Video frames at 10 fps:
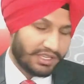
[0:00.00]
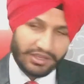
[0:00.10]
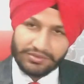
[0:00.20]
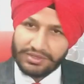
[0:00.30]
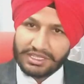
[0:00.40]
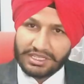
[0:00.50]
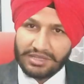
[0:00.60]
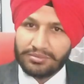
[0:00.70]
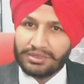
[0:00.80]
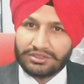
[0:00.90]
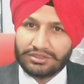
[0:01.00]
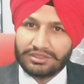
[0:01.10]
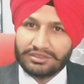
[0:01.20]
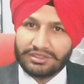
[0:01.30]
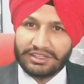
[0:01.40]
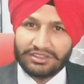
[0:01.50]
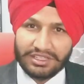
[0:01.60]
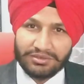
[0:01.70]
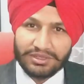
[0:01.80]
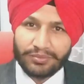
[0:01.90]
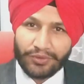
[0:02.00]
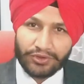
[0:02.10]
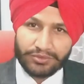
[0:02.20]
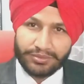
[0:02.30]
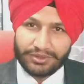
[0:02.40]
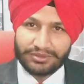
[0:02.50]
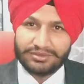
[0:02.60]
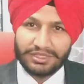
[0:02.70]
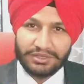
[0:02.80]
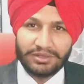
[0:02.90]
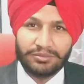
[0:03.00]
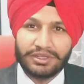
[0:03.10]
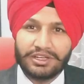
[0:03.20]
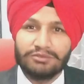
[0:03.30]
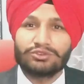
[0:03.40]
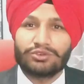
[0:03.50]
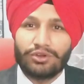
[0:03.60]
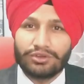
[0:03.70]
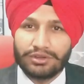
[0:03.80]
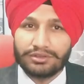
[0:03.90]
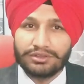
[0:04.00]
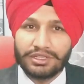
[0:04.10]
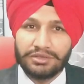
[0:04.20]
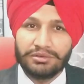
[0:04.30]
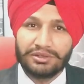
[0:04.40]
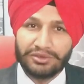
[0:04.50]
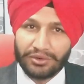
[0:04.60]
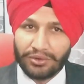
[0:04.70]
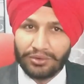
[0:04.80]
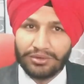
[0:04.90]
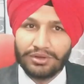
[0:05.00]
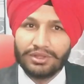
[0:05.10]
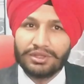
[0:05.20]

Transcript: if he keep it, that he will prosper, he will become stronger, he will grow,